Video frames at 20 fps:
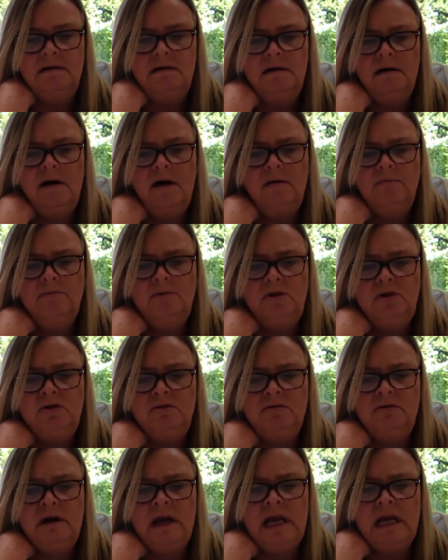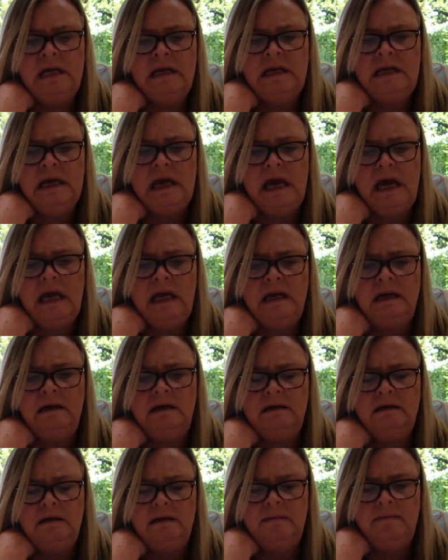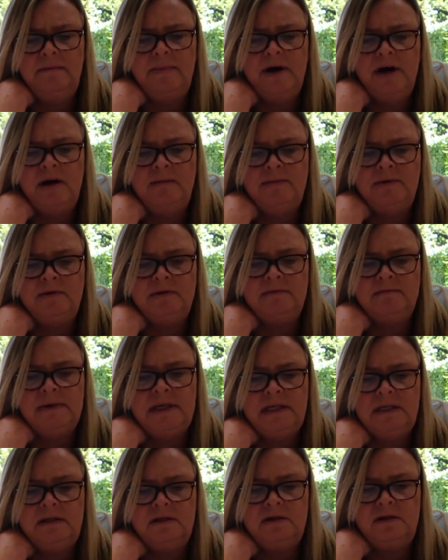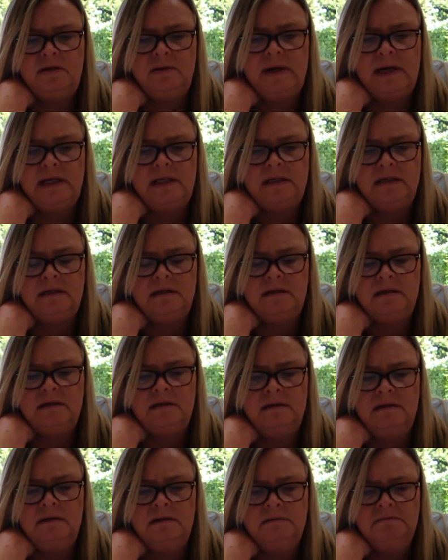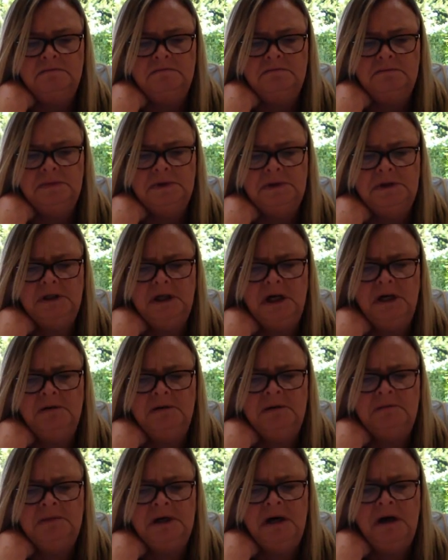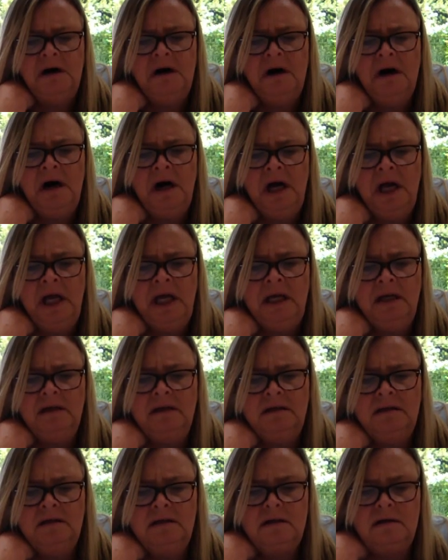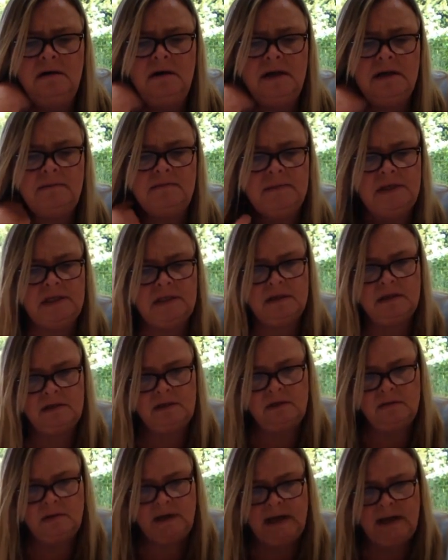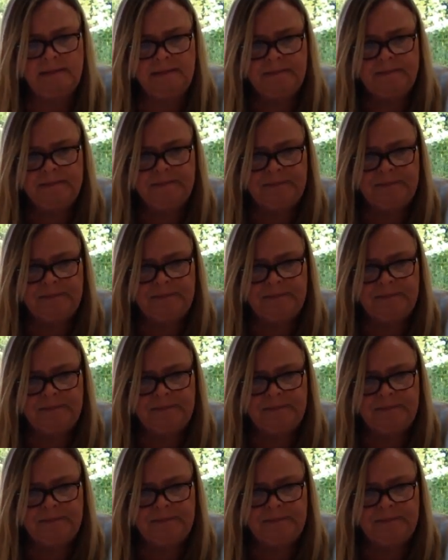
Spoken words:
"I'm shrinking," burbled Mr. Twit. "So am I," cried Mrs. Twit.